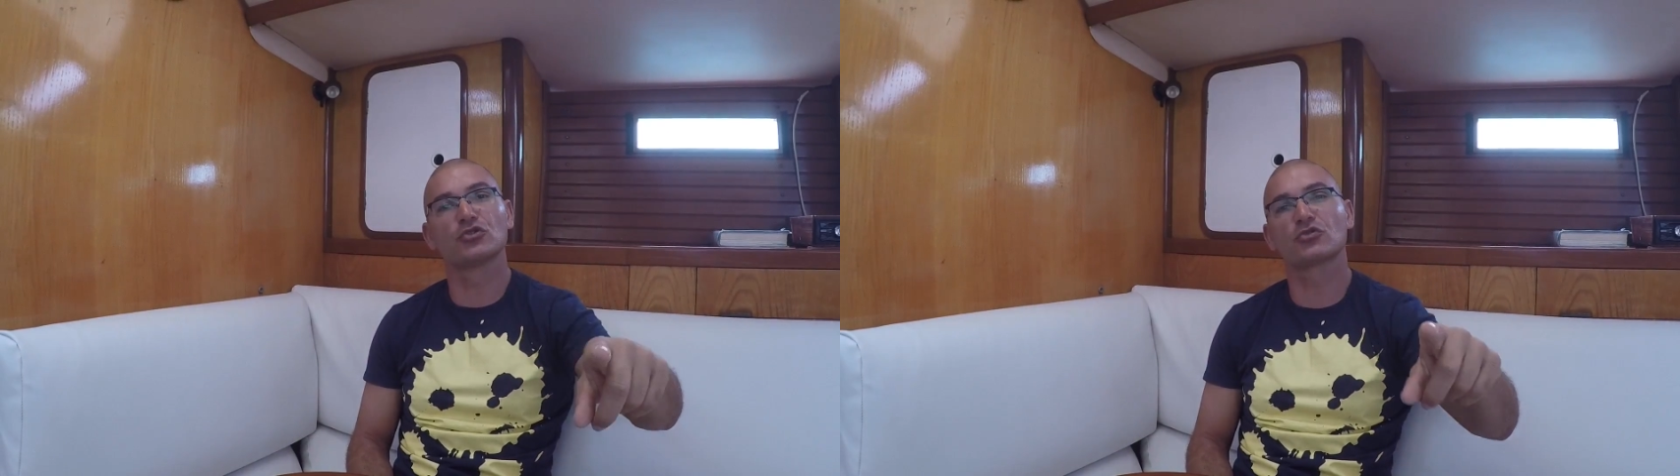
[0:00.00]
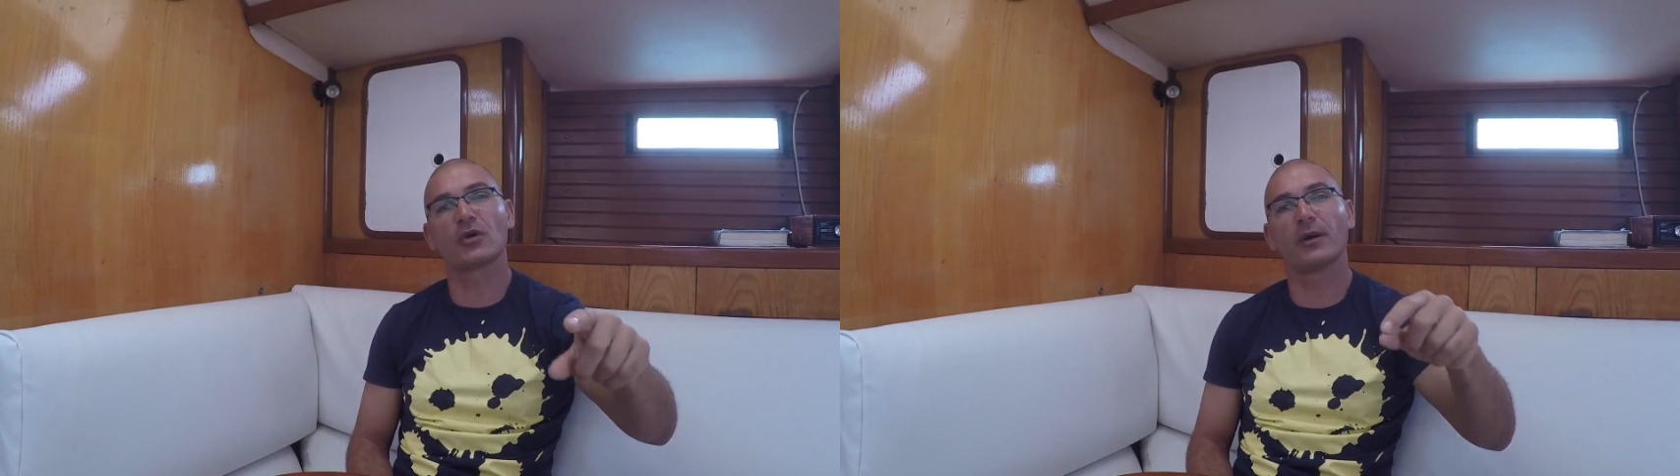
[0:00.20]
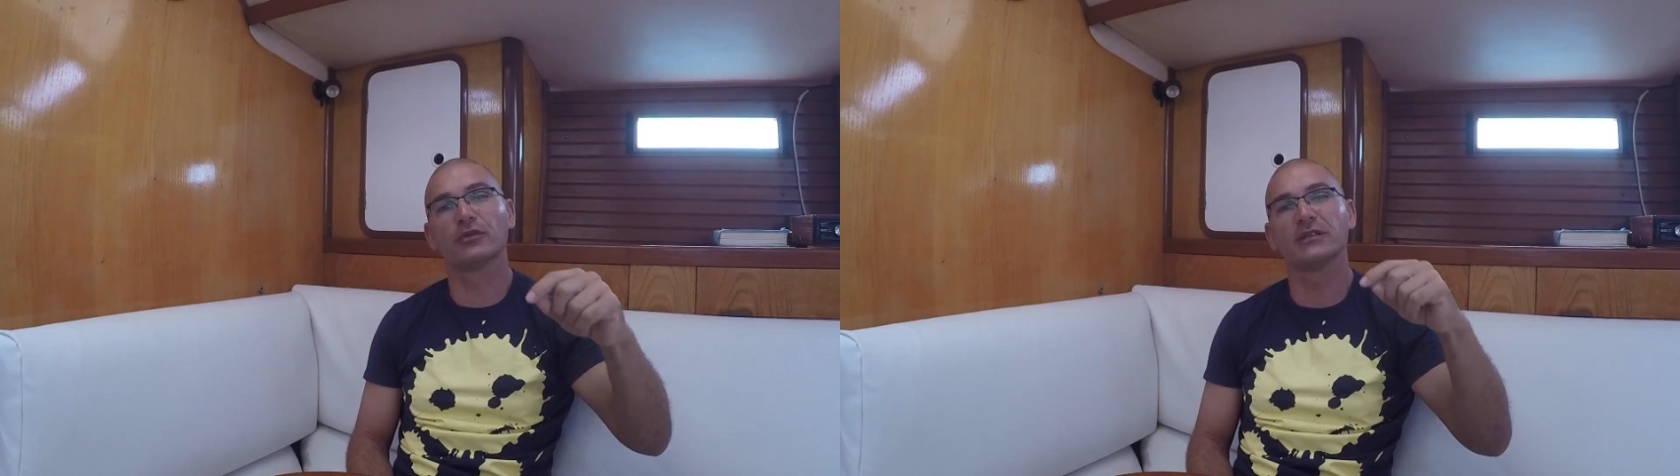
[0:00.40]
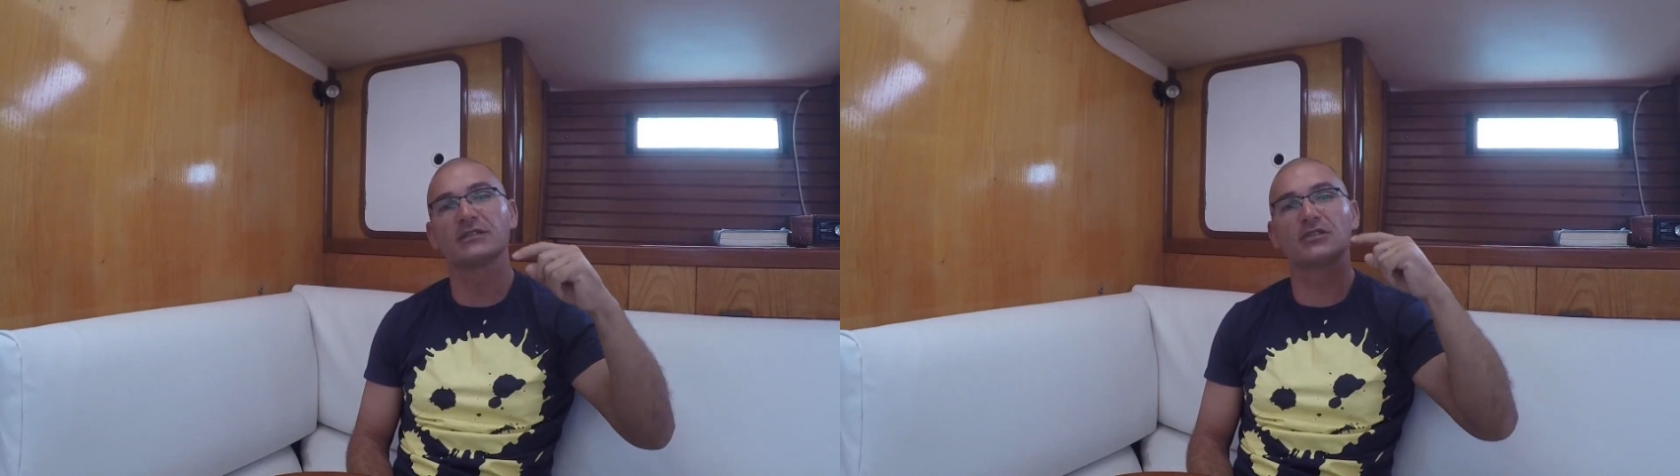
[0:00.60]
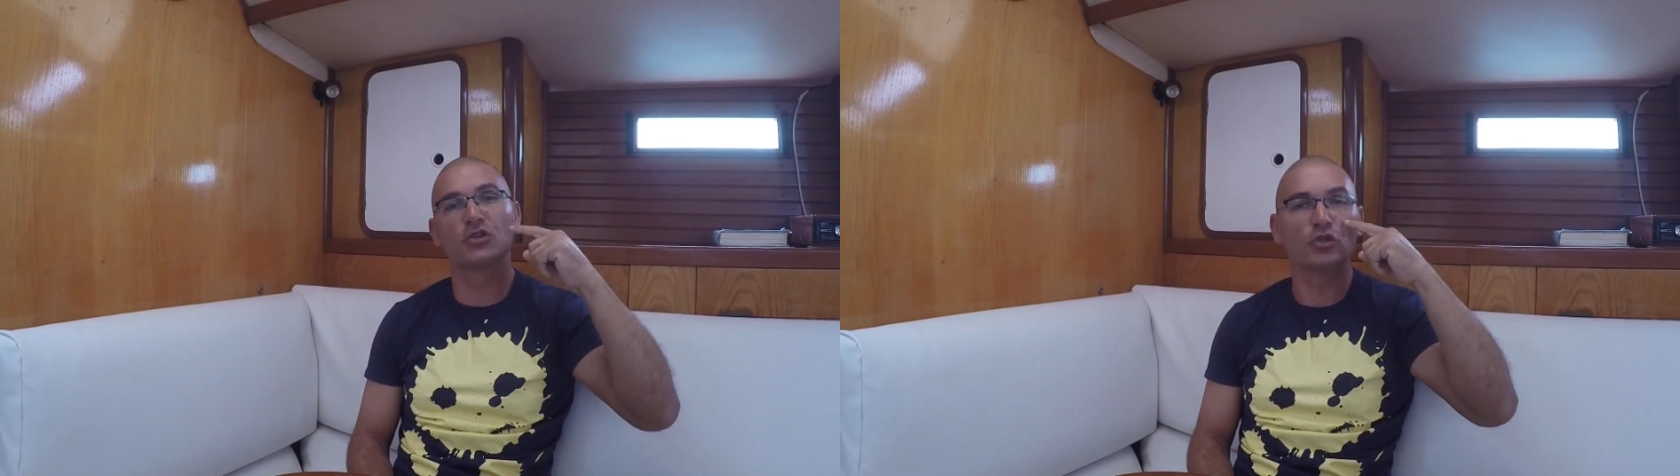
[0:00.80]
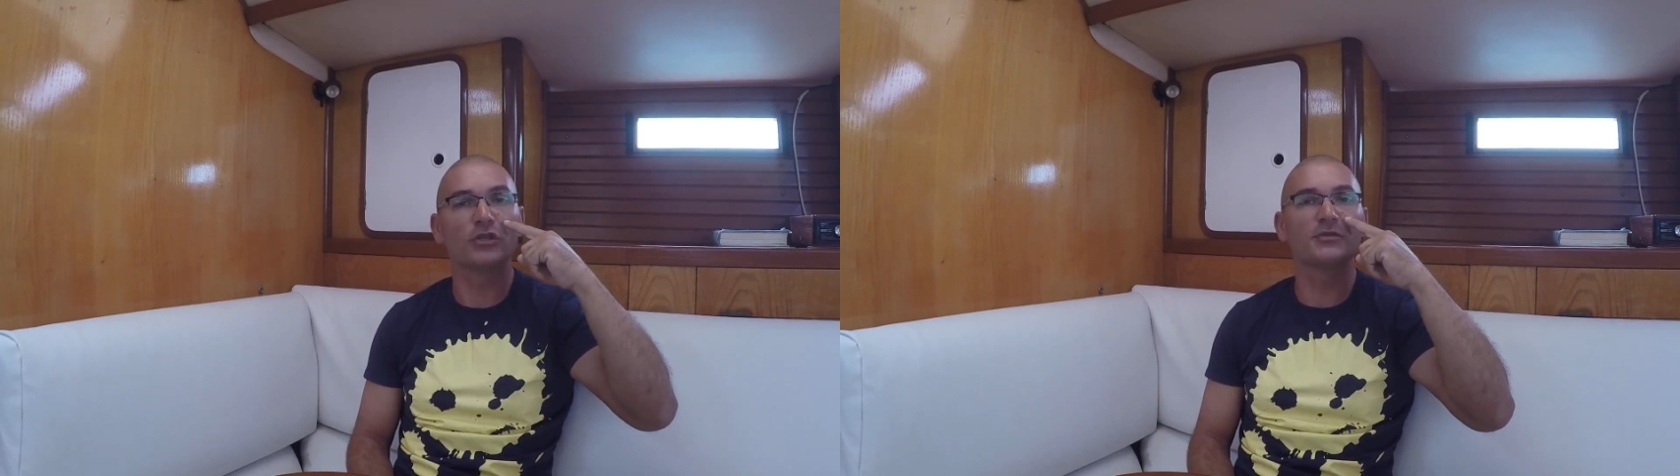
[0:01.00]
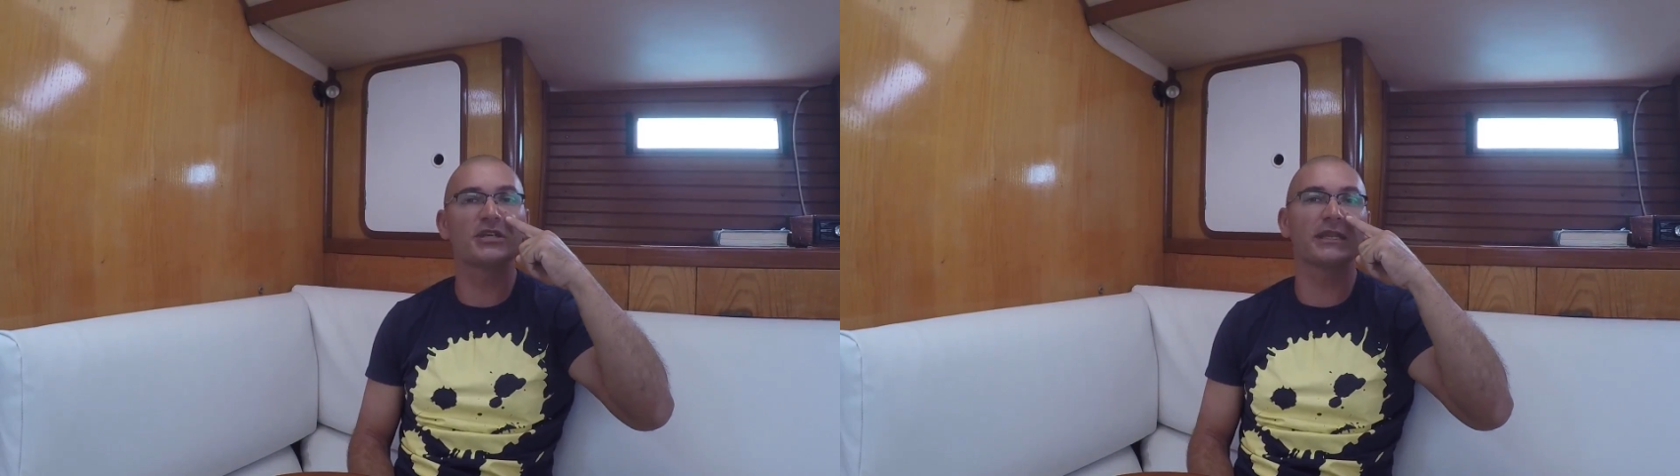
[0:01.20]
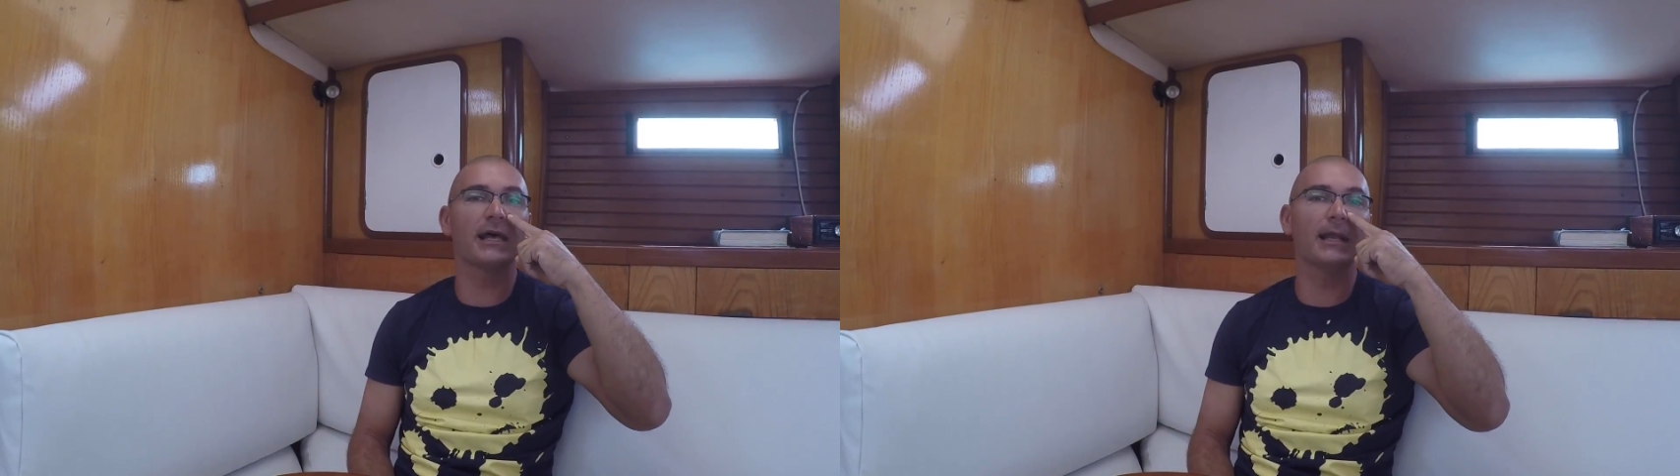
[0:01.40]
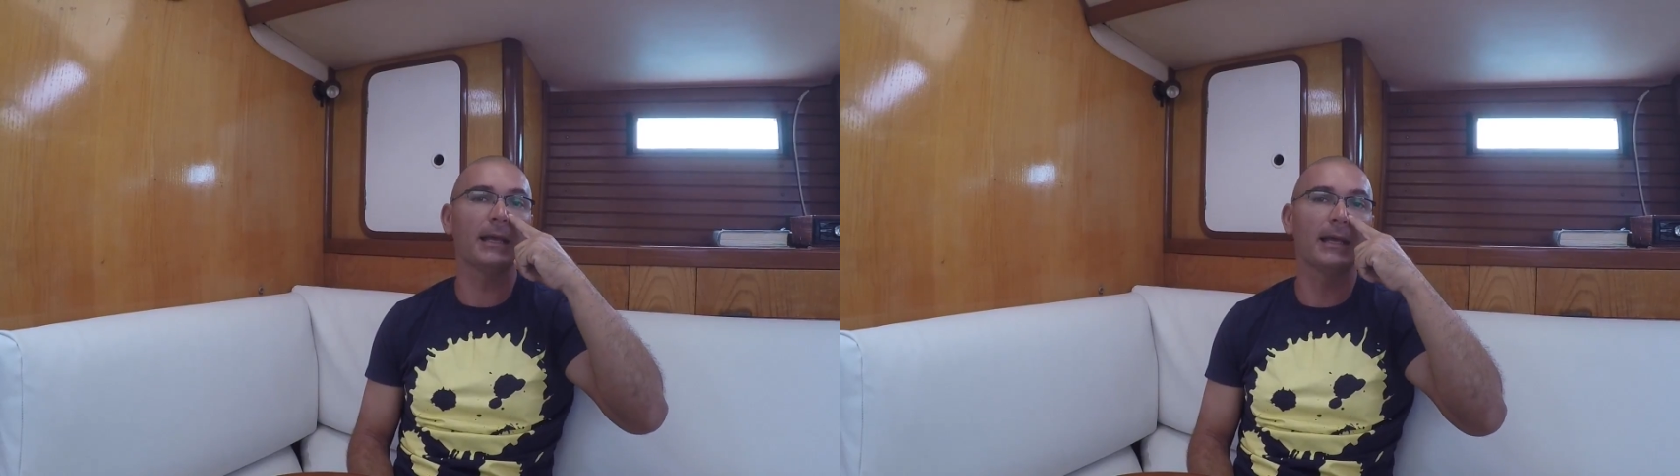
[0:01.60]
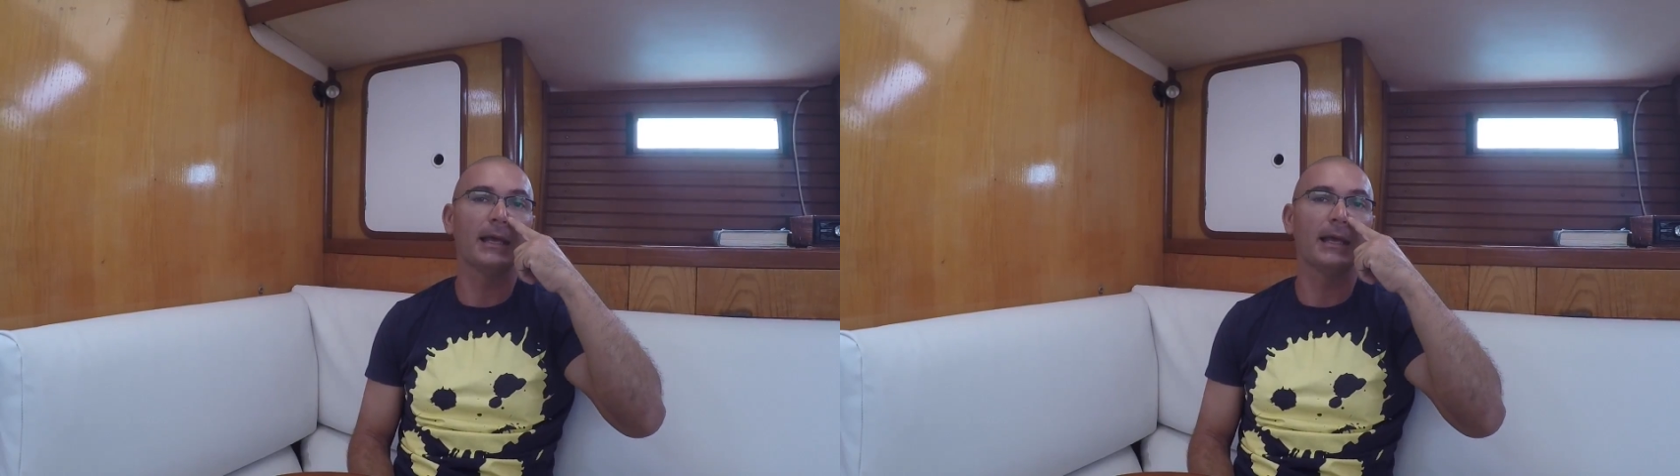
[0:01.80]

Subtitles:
subscribe on this YouTube channel.